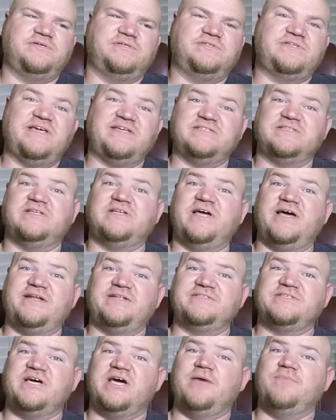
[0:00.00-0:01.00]
takes a lot
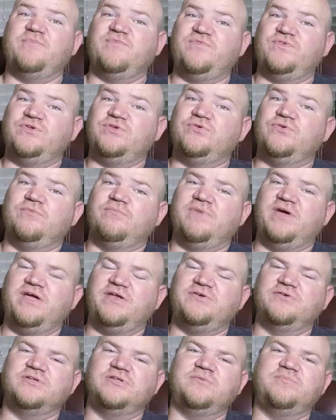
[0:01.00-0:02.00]
of time if you do it
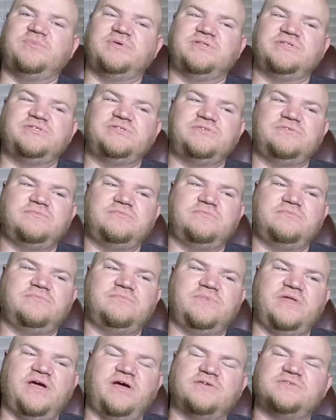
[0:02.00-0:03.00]
manually. But
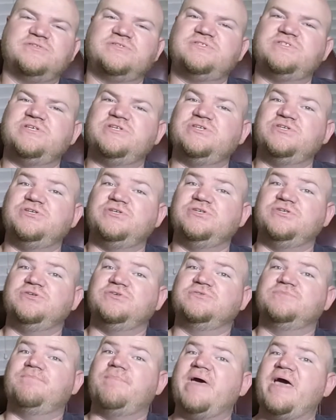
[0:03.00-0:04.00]
they also said you could
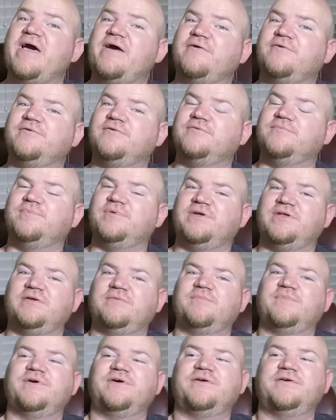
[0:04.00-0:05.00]
use powdered
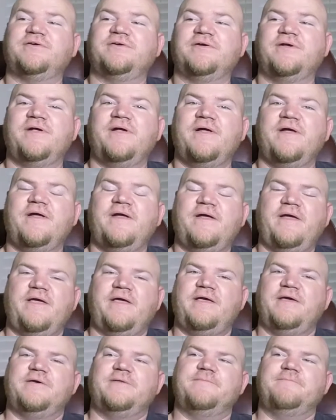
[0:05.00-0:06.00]
peanut butter,
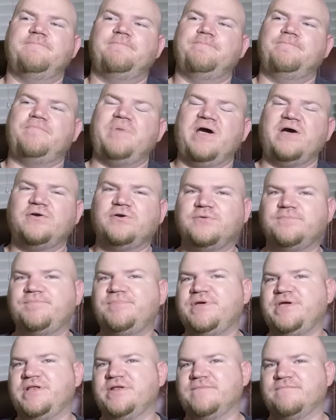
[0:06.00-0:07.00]
and powdered
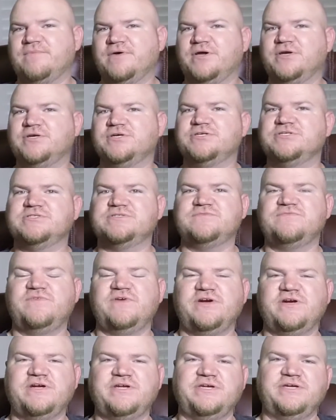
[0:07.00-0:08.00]
peanut butter is
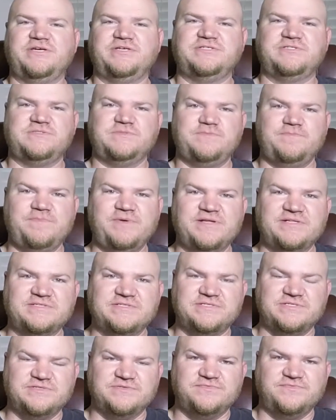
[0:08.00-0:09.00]
very
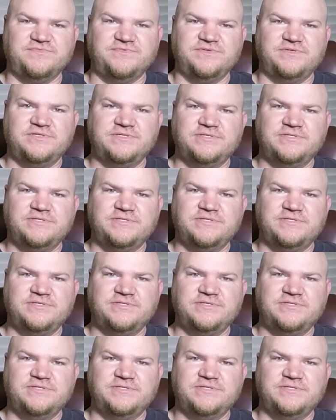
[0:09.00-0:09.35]
expensive.